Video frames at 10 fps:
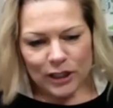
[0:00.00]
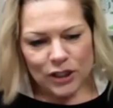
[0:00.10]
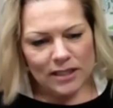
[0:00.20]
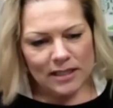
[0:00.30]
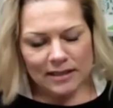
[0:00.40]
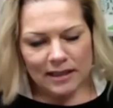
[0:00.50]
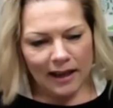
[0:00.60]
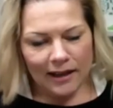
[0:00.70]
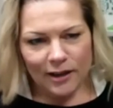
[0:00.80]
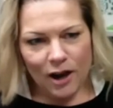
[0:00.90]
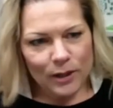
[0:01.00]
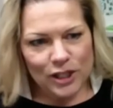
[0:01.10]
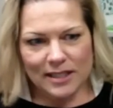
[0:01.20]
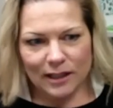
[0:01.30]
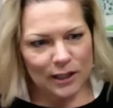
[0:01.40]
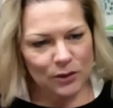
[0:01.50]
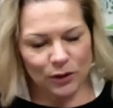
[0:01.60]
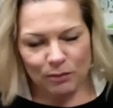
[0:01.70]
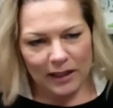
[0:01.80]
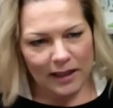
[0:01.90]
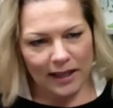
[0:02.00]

just clicked with me.